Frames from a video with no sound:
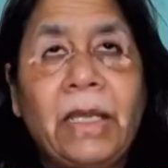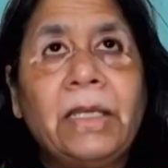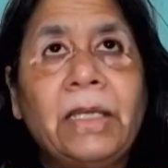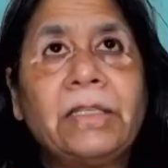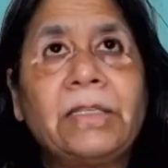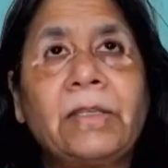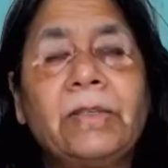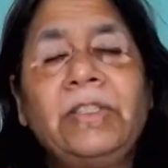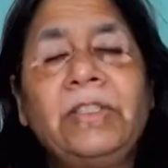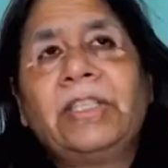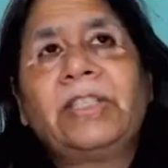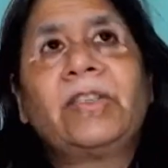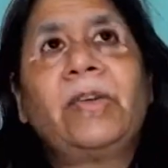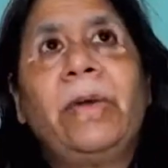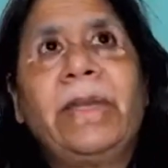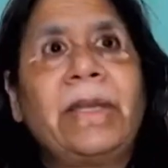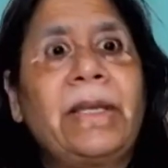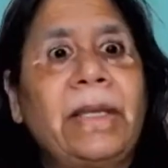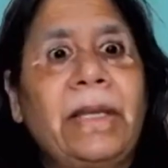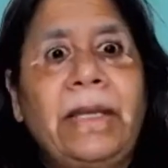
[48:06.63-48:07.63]
So just
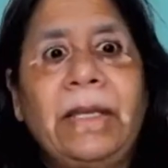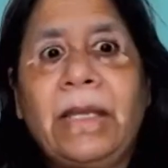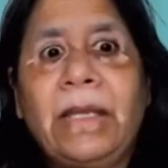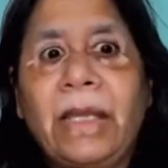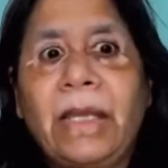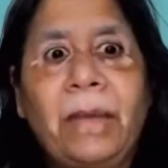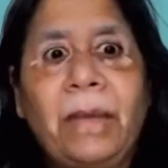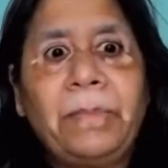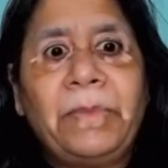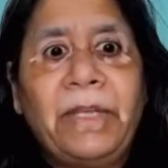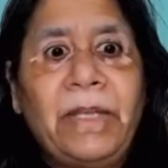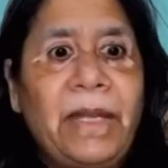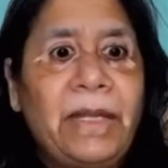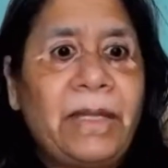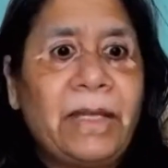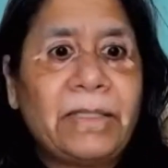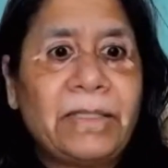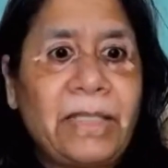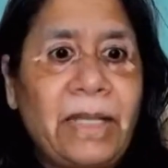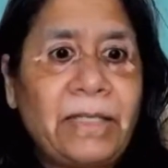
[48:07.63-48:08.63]
cleaning up the
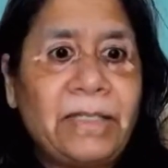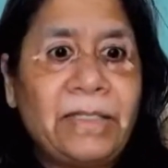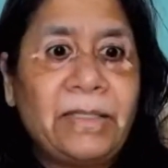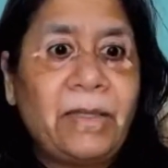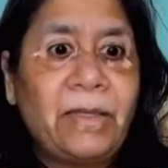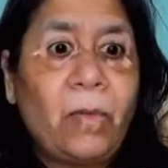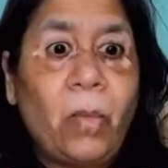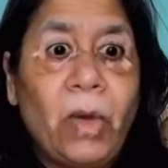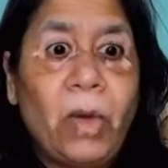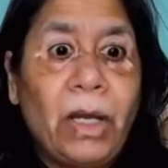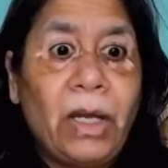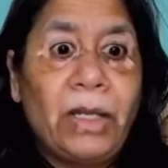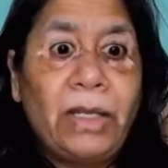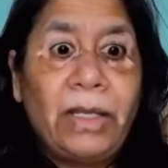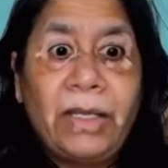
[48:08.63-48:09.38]
data sets in the world